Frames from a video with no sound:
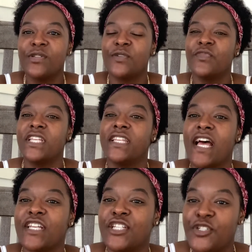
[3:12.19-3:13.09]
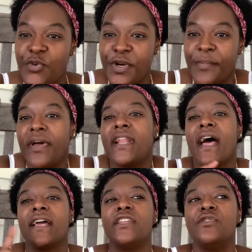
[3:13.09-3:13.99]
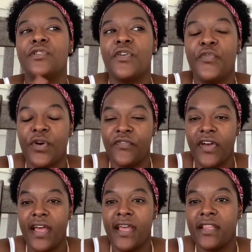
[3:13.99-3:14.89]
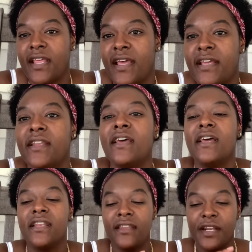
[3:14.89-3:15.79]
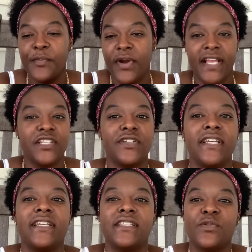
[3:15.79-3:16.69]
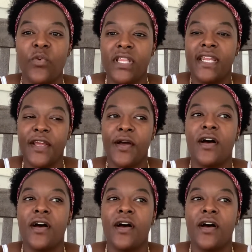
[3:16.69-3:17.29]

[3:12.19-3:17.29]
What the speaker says: I'm really not sure, but I do know for a fact that Dun & Bradstreet is one that they